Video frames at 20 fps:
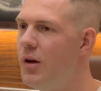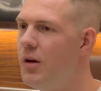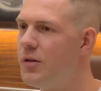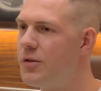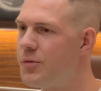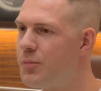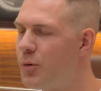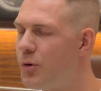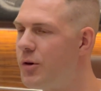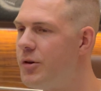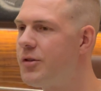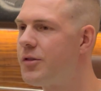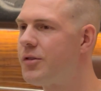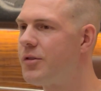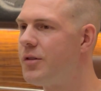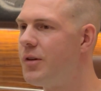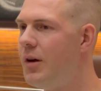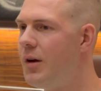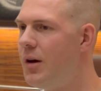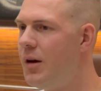
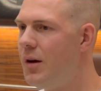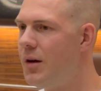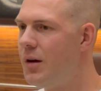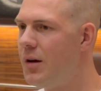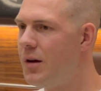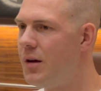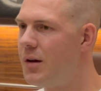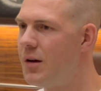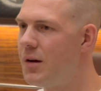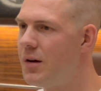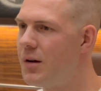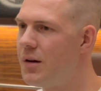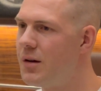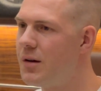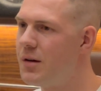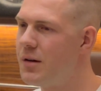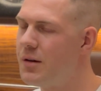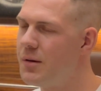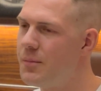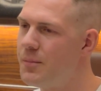sports,
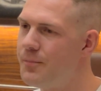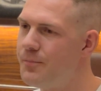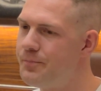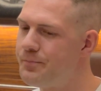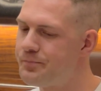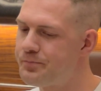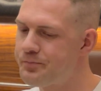about